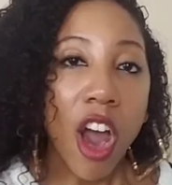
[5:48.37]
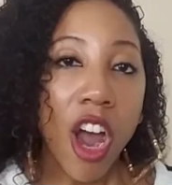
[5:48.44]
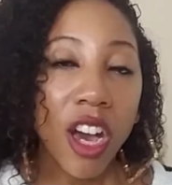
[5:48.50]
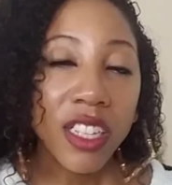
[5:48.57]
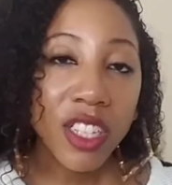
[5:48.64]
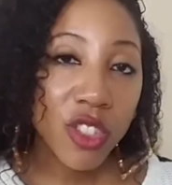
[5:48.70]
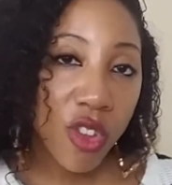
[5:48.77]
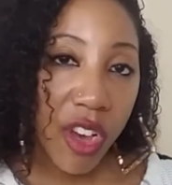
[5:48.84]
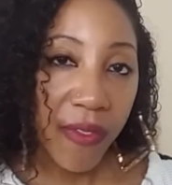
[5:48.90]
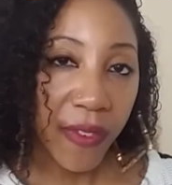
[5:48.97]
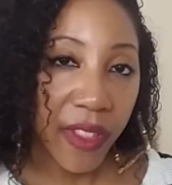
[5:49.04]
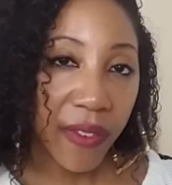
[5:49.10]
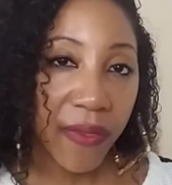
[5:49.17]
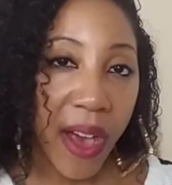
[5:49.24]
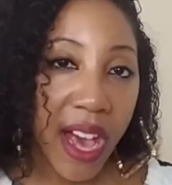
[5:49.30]
On and off
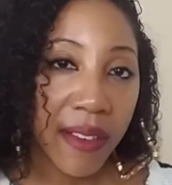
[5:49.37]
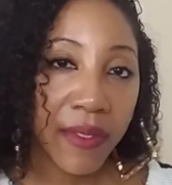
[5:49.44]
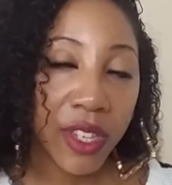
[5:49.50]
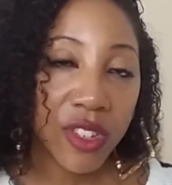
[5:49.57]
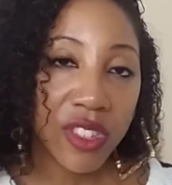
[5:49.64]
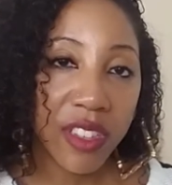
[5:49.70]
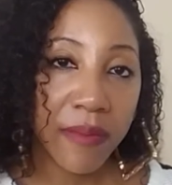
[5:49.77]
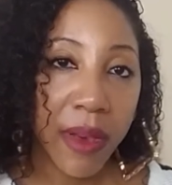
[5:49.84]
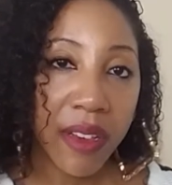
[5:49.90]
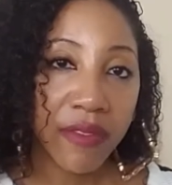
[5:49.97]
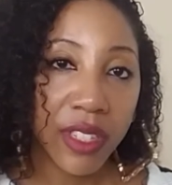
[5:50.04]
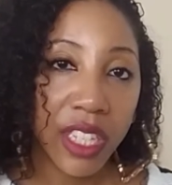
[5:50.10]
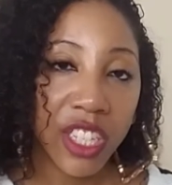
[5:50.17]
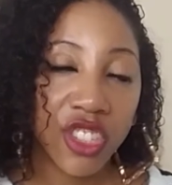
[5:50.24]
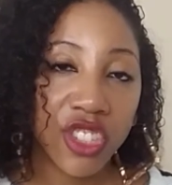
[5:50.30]
for the five years of my
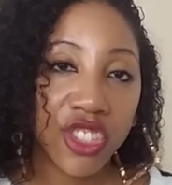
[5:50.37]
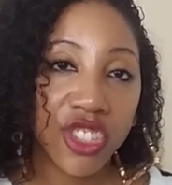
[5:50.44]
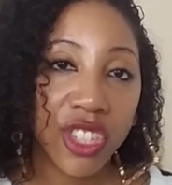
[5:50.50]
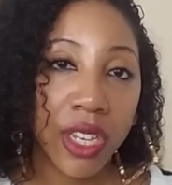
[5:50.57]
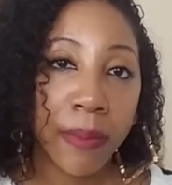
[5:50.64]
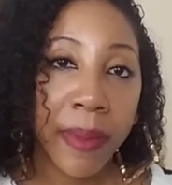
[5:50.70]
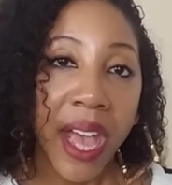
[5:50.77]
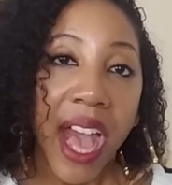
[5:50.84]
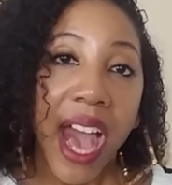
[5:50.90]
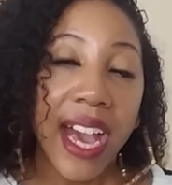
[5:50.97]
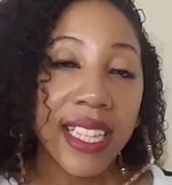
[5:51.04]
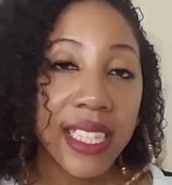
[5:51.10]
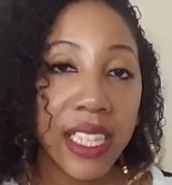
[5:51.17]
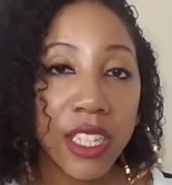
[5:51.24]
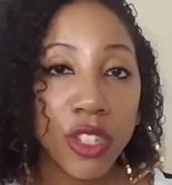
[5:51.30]
relationship,
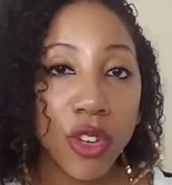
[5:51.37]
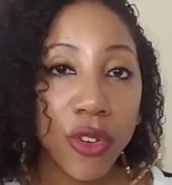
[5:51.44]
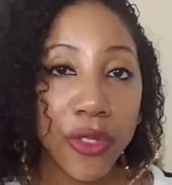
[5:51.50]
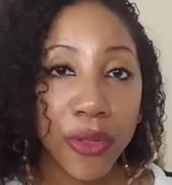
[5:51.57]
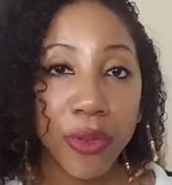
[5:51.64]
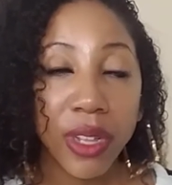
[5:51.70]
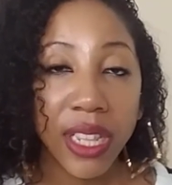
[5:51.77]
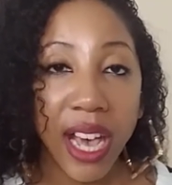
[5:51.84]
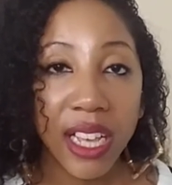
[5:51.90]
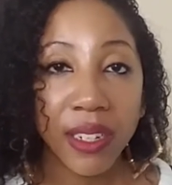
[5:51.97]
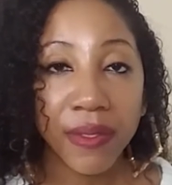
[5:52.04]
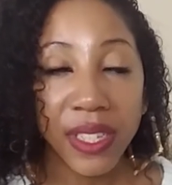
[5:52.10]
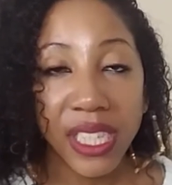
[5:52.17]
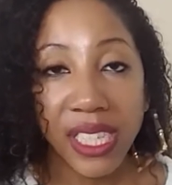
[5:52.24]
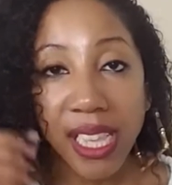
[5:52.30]
I did go through a lot
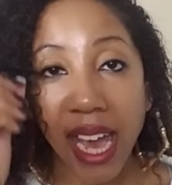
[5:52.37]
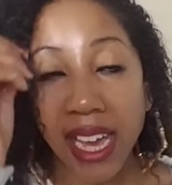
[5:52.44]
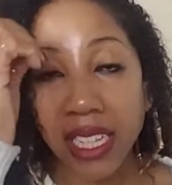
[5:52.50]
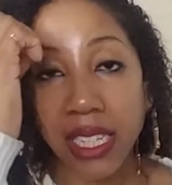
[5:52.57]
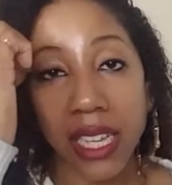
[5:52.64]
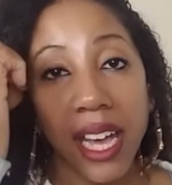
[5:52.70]
of anxiety.